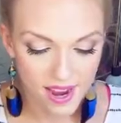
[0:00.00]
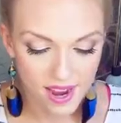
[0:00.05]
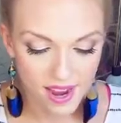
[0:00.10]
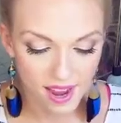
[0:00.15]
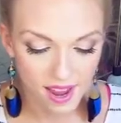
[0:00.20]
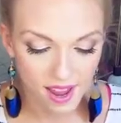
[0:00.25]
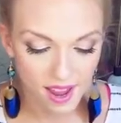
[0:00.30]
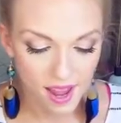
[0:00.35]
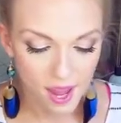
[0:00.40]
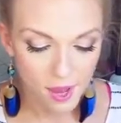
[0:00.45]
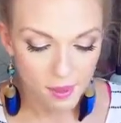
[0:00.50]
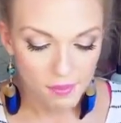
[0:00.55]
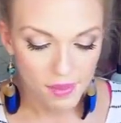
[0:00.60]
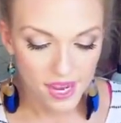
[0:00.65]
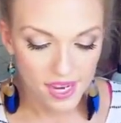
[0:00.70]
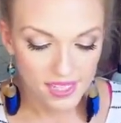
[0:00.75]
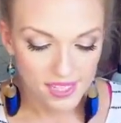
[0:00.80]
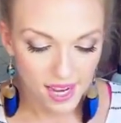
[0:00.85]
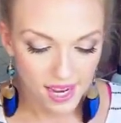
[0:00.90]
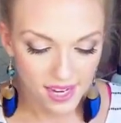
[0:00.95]
my
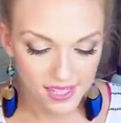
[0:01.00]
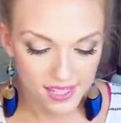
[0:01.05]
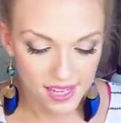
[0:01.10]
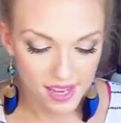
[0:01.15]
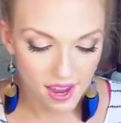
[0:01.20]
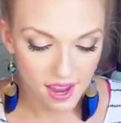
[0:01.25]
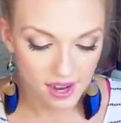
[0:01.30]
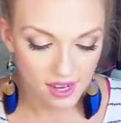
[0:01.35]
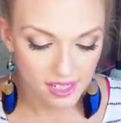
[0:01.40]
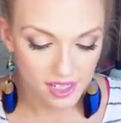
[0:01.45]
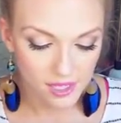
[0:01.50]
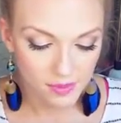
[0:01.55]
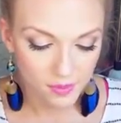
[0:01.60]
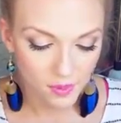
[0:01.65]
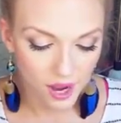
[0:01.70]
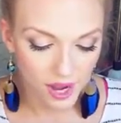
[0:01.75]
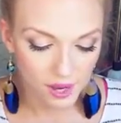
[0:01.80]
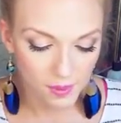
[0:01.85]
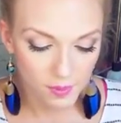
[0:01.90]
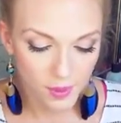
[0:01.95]
Big Sexy
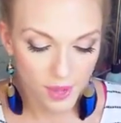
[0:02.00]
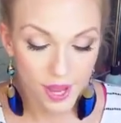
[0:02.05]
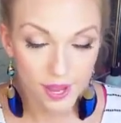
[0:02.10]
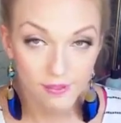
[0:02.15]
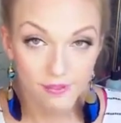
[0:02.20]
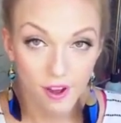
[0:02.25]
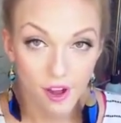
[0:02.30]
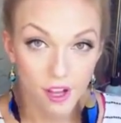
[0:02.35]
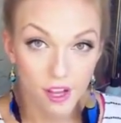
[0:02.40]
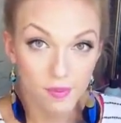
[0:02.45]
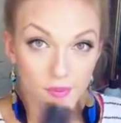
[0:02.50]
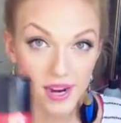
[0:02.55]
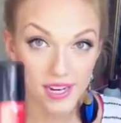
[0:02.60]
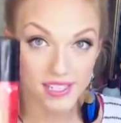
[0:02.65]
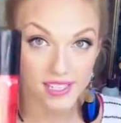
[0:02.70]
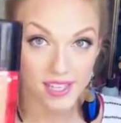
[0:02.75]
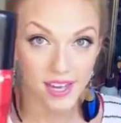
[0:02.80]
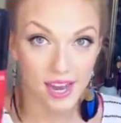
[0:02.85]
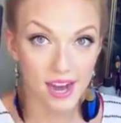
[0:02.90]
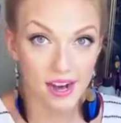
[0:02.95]
Hairspray and Play
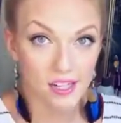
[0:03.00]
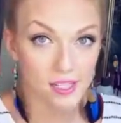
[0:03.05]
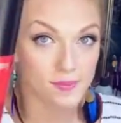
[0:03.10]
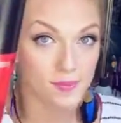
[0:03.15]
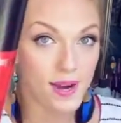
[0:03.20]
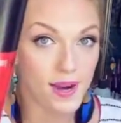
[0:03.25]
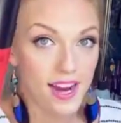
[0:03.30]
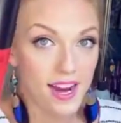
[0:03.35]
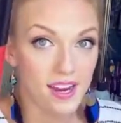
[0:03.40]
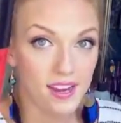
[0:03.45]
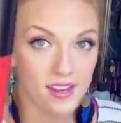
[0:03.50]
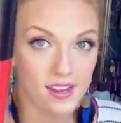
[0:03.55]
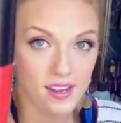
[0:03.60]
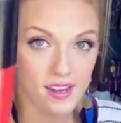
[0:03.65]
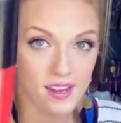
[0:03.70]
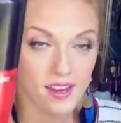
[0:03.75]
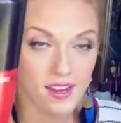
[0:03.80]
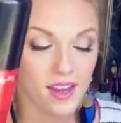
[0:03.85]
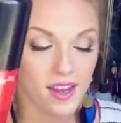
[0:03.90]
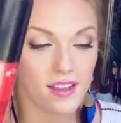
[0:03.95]
Volumizing Hairspray.
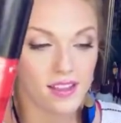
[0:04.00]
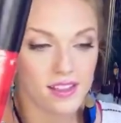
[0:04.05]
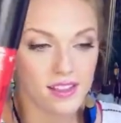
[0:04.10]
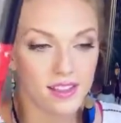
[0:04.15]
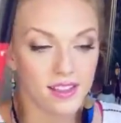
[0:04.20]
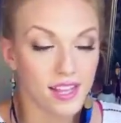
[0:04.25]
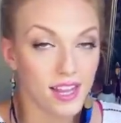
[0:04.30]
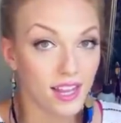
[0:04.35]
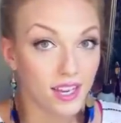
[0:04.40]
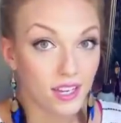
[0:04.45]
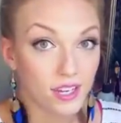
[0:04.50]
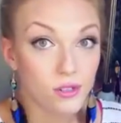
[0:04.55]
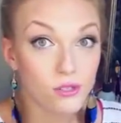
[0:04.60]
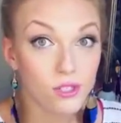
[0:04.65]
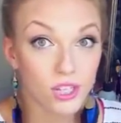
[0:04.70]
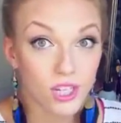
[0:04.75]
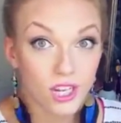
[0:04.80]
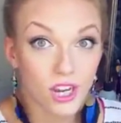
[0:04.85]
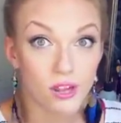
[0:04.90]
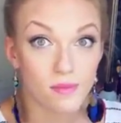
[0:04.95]
And it
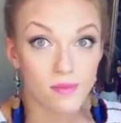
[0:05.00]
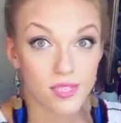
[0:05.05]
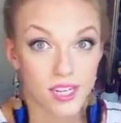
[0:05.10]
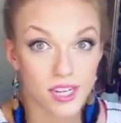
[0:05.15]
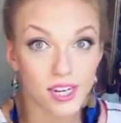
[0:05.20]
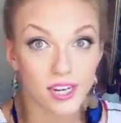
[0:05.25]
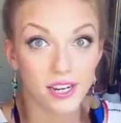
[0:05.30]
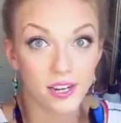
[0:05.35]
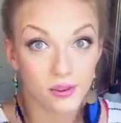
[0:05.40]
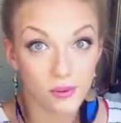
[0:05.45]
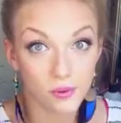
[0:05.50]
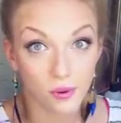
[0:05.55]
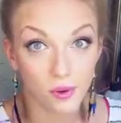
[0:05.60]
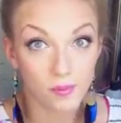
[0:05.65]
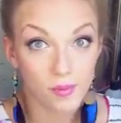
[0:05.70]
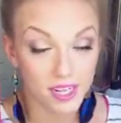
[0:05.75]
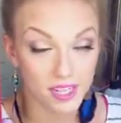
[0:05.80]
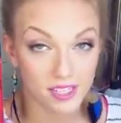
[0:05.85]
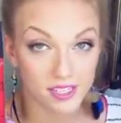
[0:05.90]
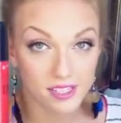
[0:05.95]
usually comes in an
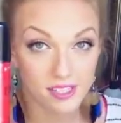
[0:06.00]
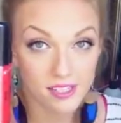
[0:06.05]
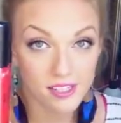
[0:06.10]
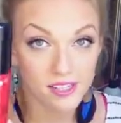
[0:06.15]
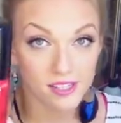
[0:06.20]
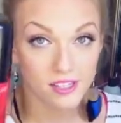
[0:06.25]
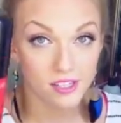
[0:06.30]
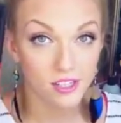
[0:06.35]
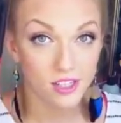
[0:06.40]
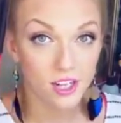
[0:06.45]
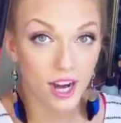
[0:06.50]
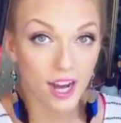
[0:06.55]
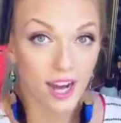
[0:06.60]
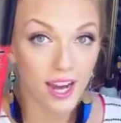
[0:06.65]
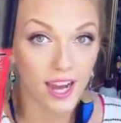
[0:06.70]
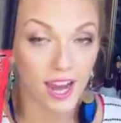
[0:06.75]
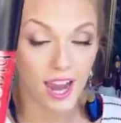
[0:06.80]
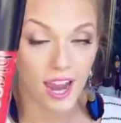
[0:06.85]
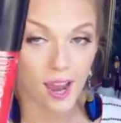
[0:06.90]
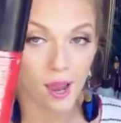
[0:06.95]
enormous
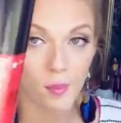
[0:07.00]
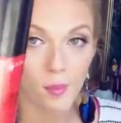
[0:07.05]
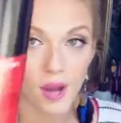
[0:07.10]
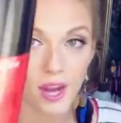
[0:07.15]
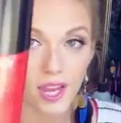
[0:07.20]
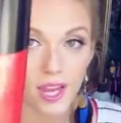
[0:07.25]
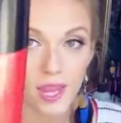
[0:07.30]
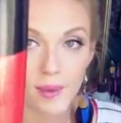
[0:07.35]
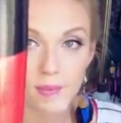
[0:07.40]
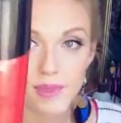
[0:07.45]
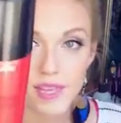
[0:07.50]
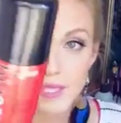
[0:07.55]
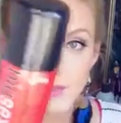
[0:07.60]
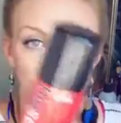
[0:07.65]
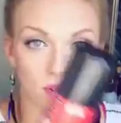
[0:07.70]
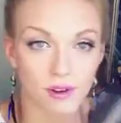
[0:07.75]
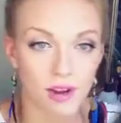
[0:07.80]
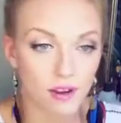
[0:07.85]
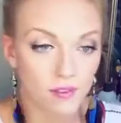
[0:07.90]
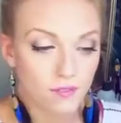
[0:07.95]
giant can, but I keep
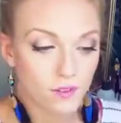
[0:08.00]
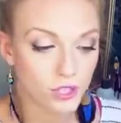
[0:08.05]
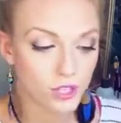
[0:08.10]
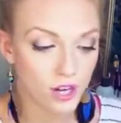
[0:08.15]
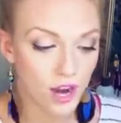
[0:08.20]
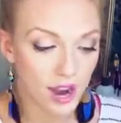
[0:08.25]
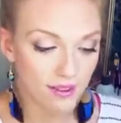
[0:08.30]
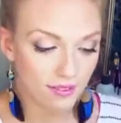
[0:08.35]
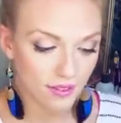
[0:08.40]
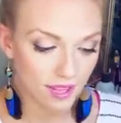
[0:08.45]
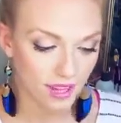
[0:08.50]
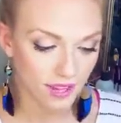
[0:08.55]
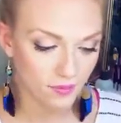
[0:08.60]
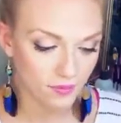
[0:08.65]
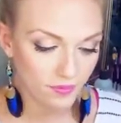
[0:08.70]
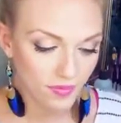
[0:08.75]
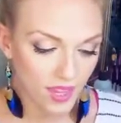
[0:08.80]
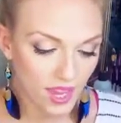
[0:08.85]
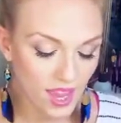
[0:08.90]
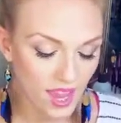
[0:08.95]
this one around for traveling.
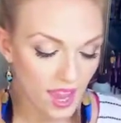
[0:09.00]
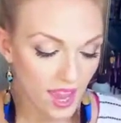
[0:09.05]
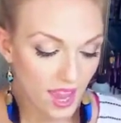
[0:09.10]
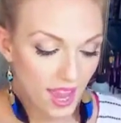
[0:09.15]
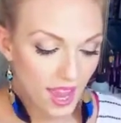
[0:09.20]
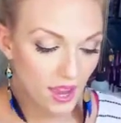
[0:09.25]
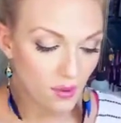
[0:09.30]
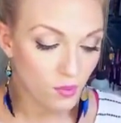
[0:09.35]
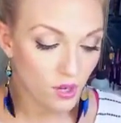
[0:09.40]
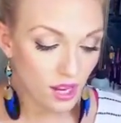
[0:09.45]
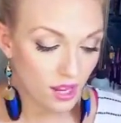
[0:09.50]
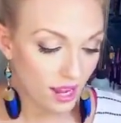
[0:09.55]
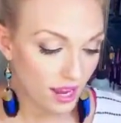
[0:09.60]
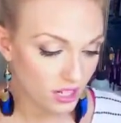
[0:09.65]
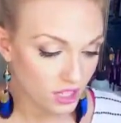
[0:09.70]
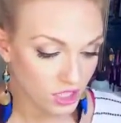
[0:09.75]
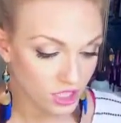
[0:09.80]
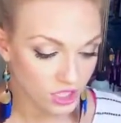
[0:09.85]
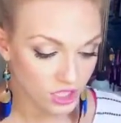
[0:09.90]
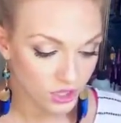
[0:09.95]
And what
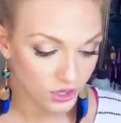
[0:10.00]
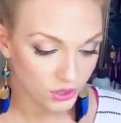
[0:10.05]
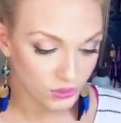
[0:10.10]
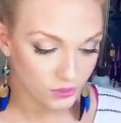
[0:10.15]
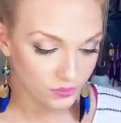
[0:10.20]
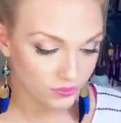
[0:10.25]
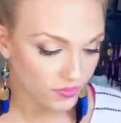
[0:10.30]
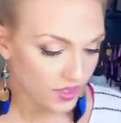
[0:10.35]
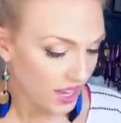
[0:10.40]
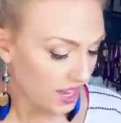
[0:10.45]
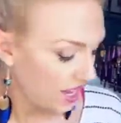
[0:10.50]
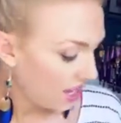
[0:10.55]
I'll actually do